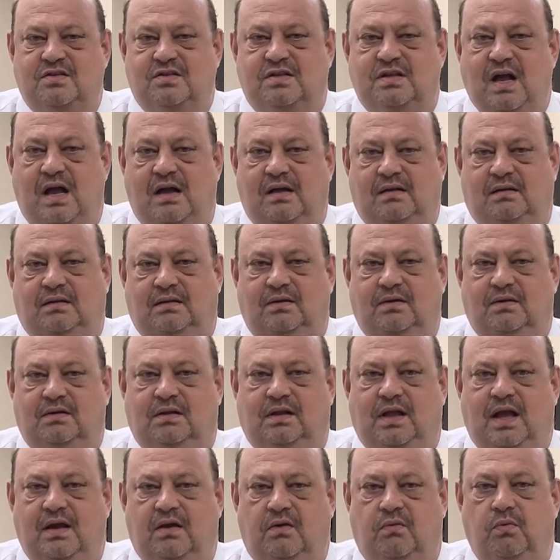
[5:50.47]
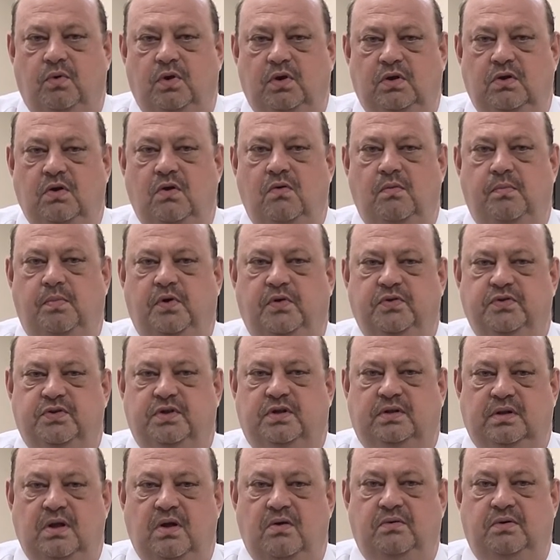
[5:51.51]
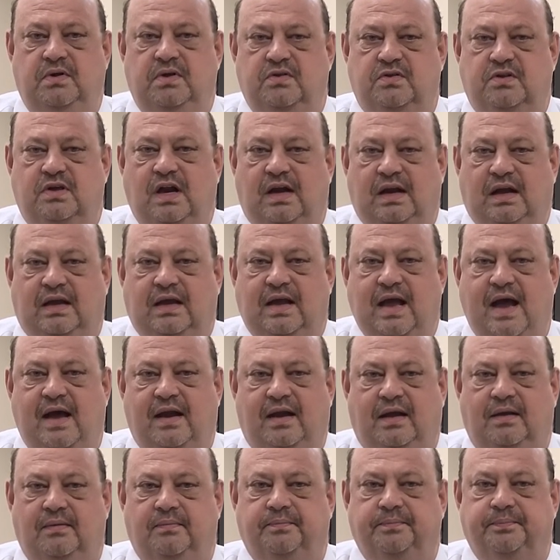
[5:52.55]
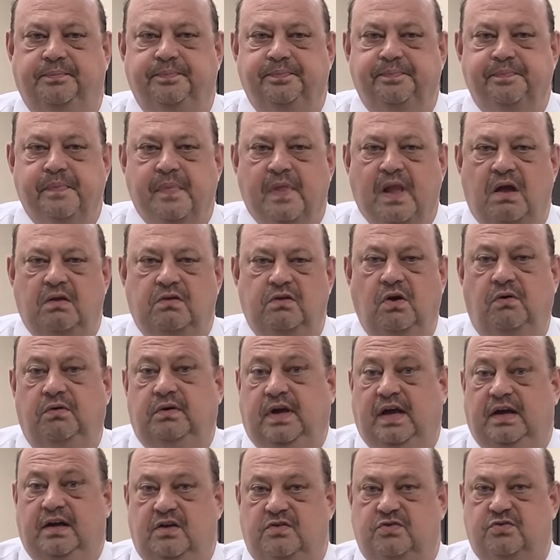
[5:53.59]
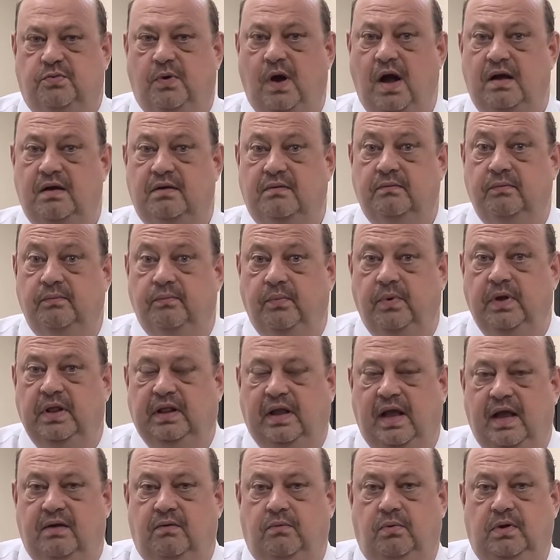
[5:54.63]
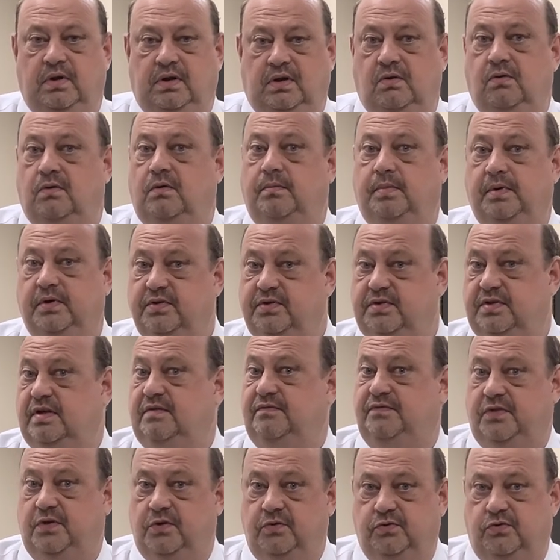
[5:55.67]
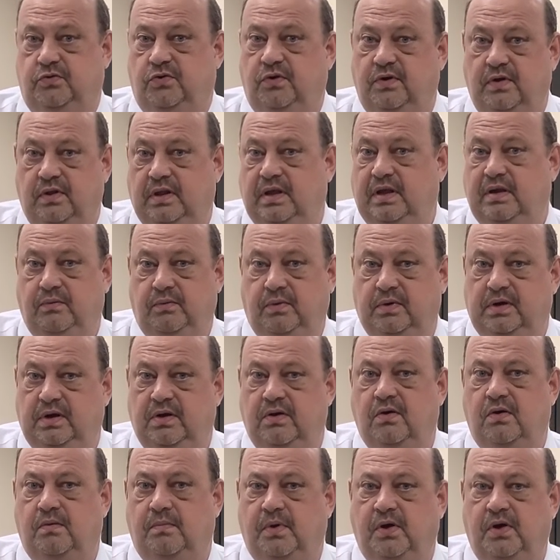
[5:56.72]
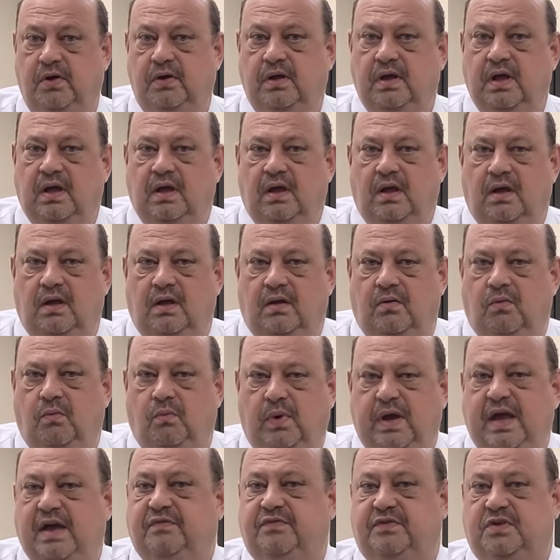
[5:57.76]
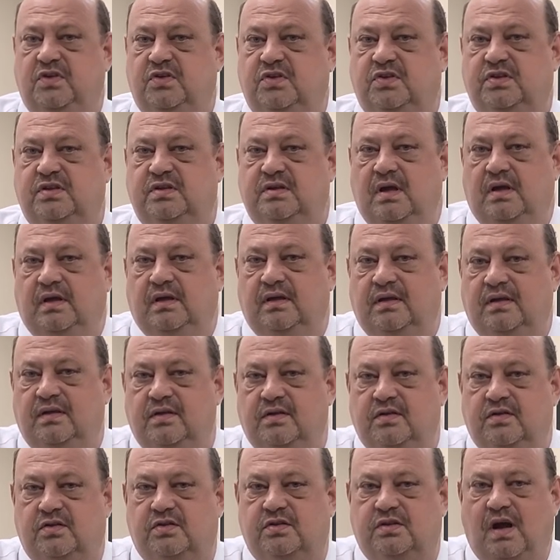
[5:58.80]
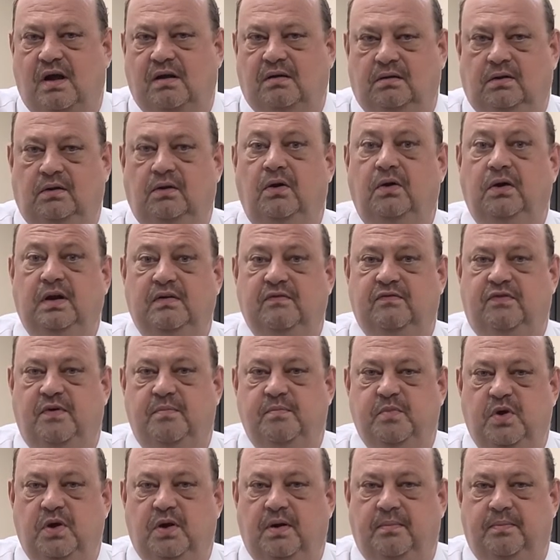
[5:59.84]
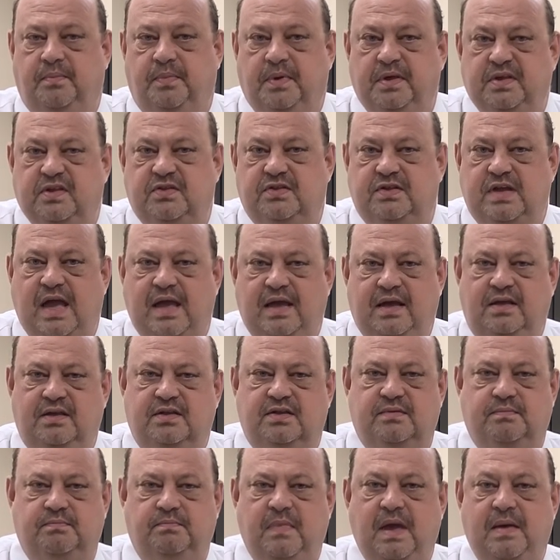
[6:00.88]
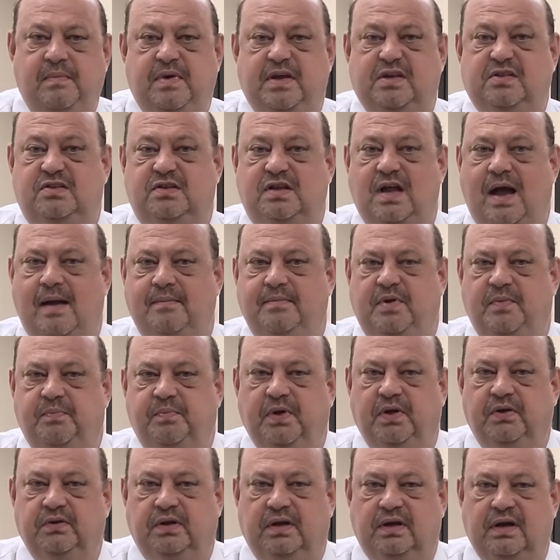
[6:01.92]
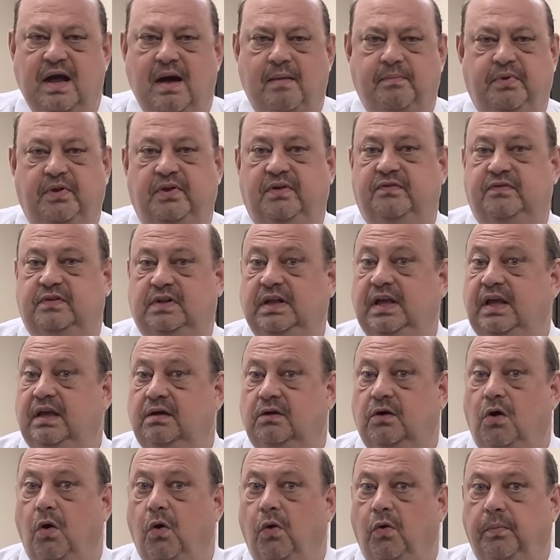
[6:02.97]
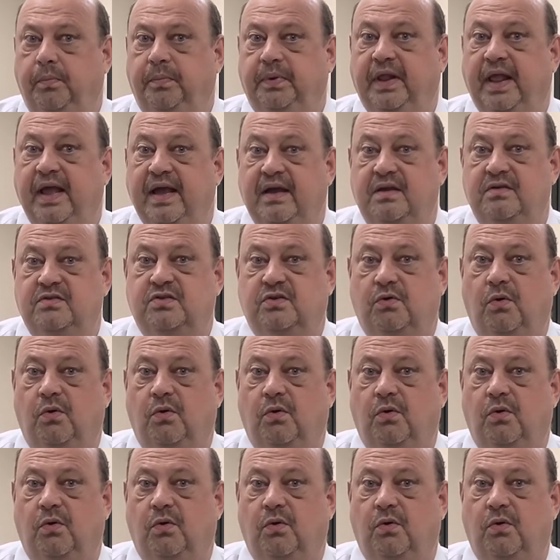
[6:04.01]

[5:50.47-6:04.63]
not look like renewables alone is going to cut it. Don't get us wrong, we like renewables if they're truly renewable. We have to start learning from your mistakes. Maybe it's time to build a couple of clean coal plants